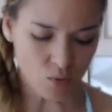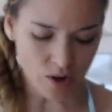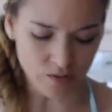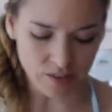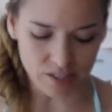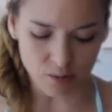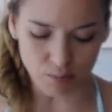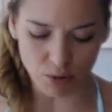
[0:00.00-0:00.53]

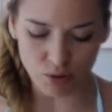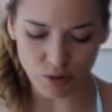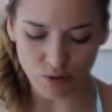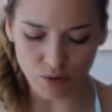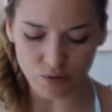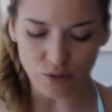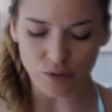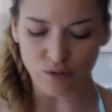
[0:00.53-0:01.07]
around this
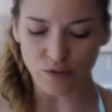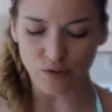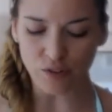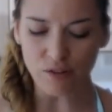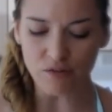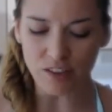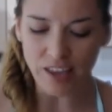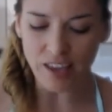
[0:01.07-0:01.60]
beautiful,
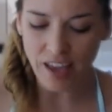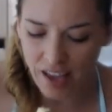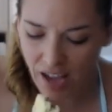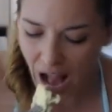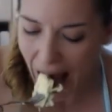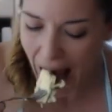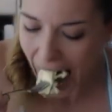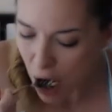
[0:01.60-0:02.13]
fluffy
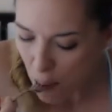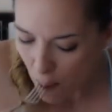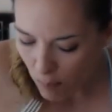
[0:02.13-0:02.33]
egg.